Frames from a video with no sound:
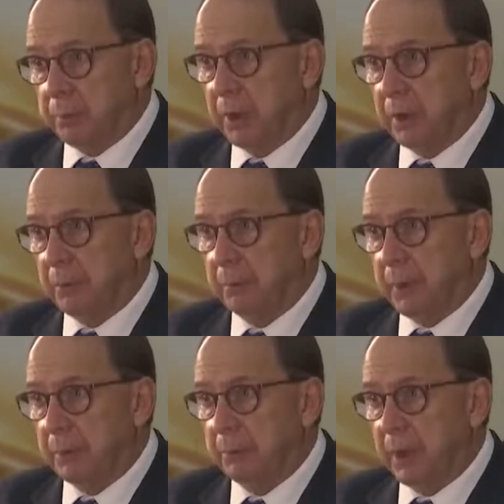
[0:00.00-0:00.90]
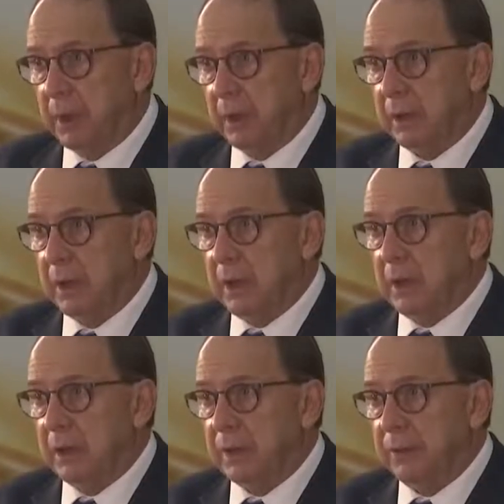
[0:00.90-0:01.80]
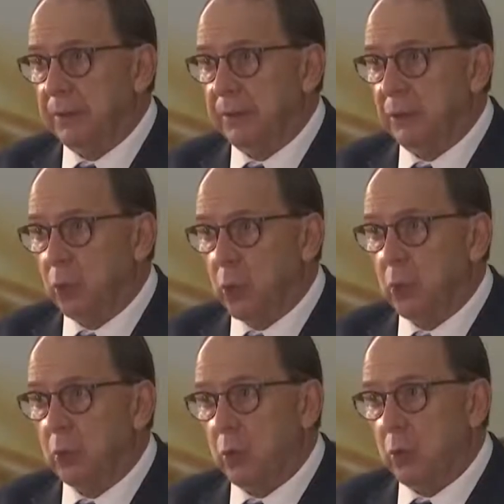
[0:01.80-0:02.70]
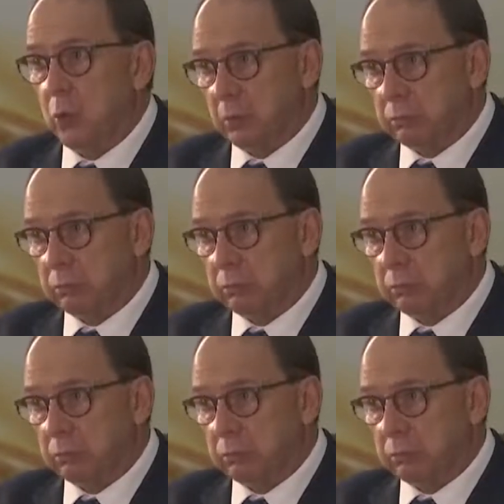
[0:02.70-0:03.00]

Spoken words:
apply the law or